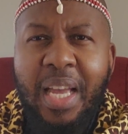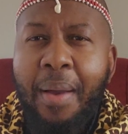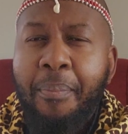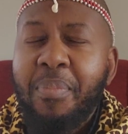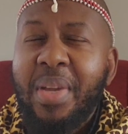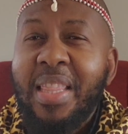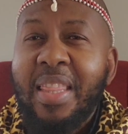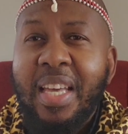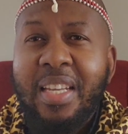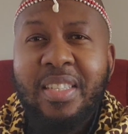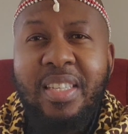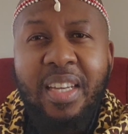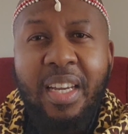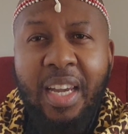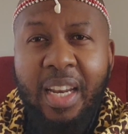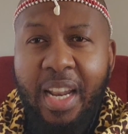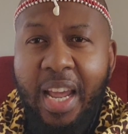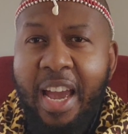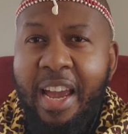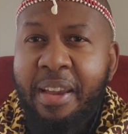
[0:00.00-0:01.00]
I mean, that's a
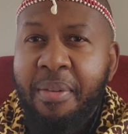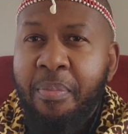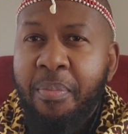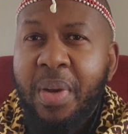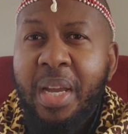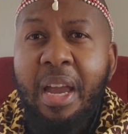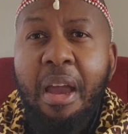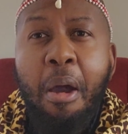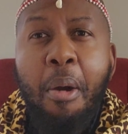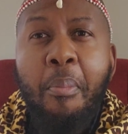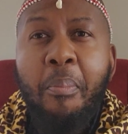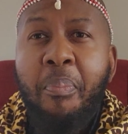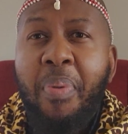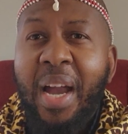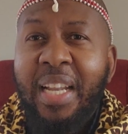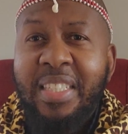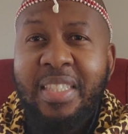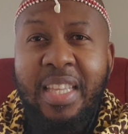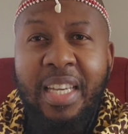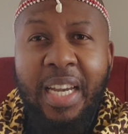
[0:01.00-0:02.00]
crime,
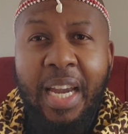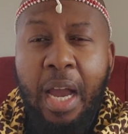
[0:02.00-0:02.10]
but the